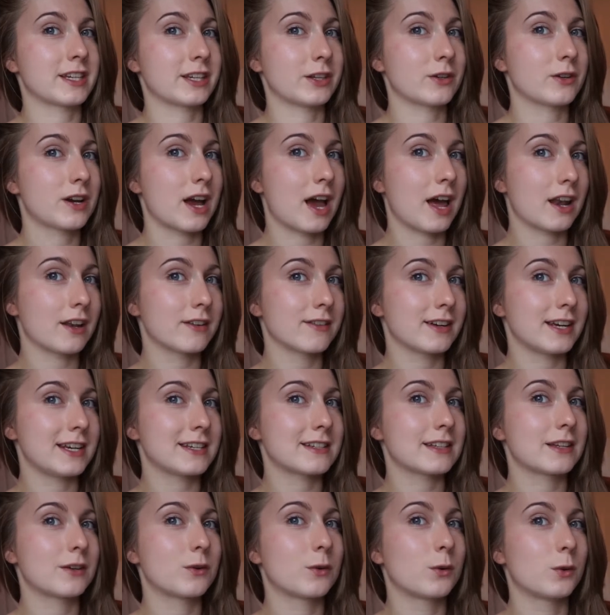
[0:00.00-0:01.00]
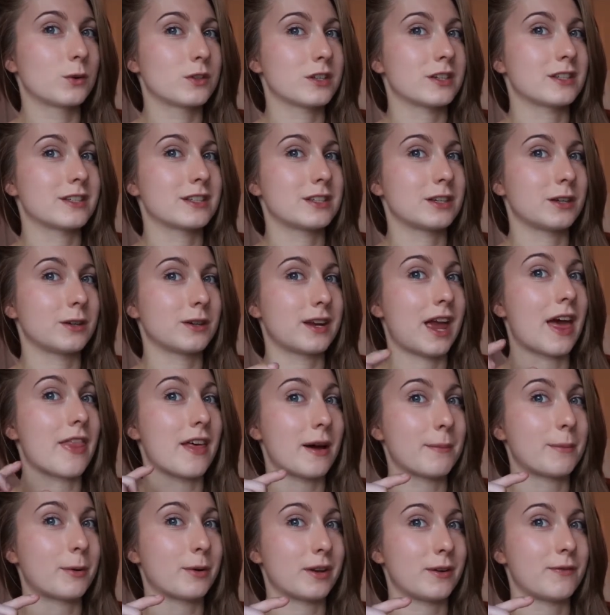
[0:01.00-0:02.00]
your calories in order to get
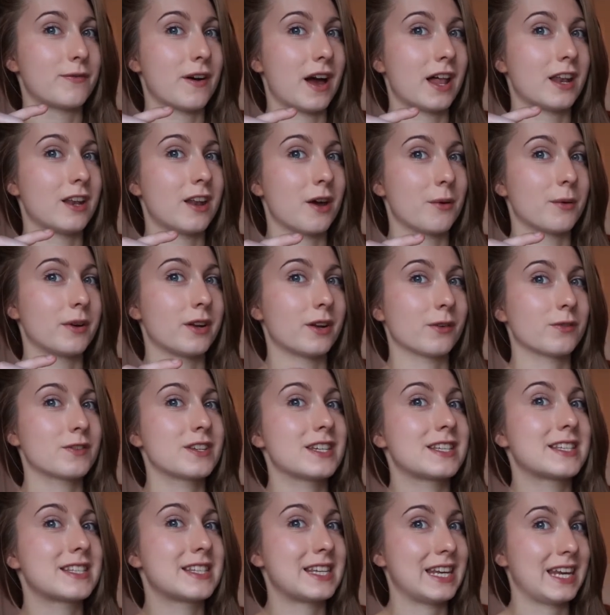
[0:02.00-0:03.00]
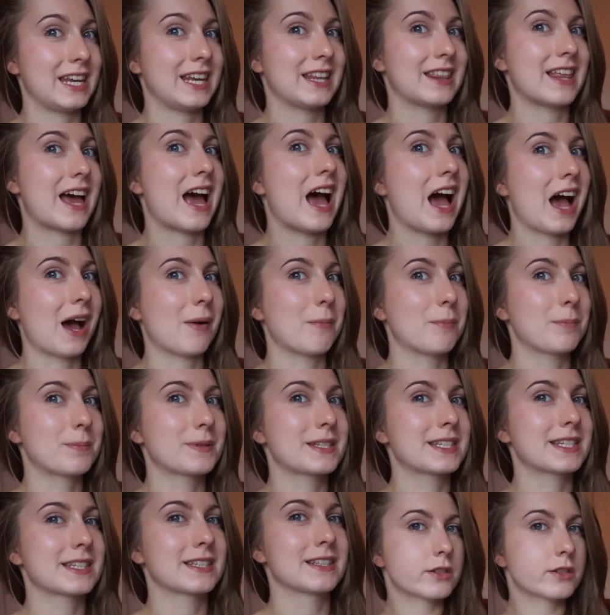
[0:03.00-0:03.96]
that body fat low enough to see the abs.